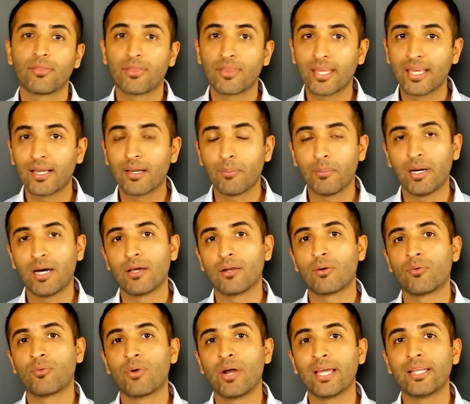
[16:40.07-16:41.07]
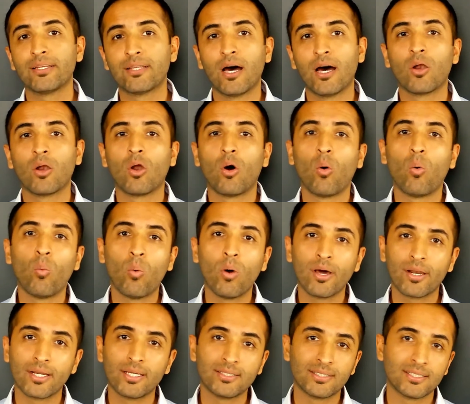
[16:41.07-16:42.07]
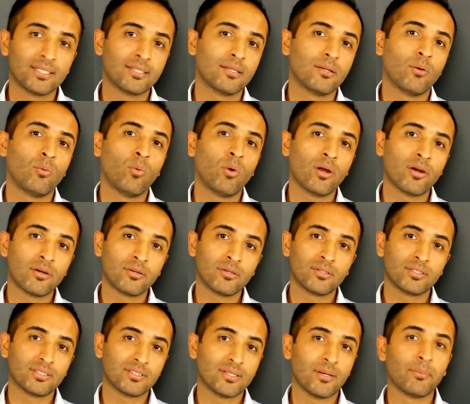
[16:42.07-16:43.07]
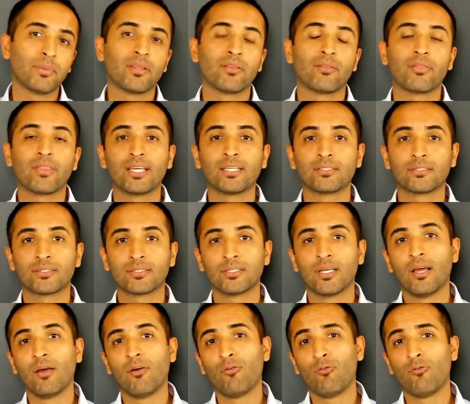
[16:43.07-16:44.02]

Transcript: think about it, write down what is it, what are some of the things,